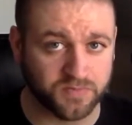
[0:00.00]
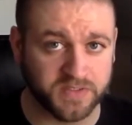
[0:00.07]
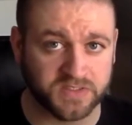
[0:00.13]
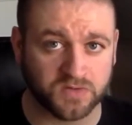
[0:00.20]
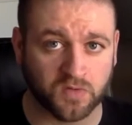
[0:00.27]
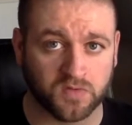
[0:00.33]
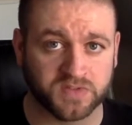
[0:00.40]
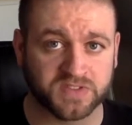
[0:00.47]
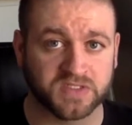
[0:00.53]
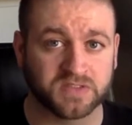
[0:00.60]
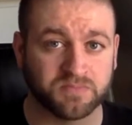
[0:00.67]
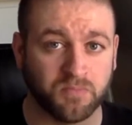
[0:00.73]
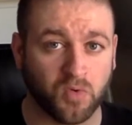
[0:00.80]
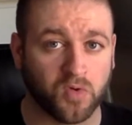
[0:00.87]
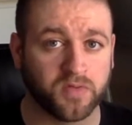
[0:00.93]

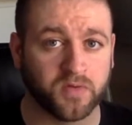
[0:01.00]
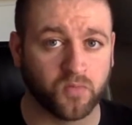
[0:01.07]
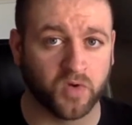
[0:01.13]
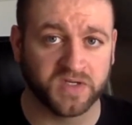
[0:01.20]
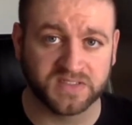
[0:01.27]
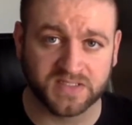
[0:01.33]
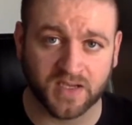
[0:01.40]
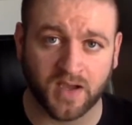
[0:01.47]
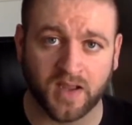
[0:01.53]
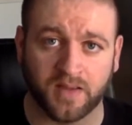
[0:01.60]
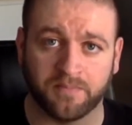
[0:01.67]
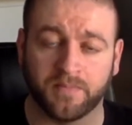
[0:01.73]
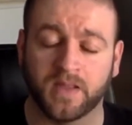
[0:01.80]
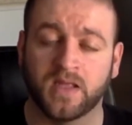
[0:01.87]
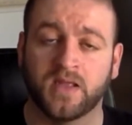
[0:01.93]
resources more than one
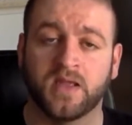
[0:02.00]
time.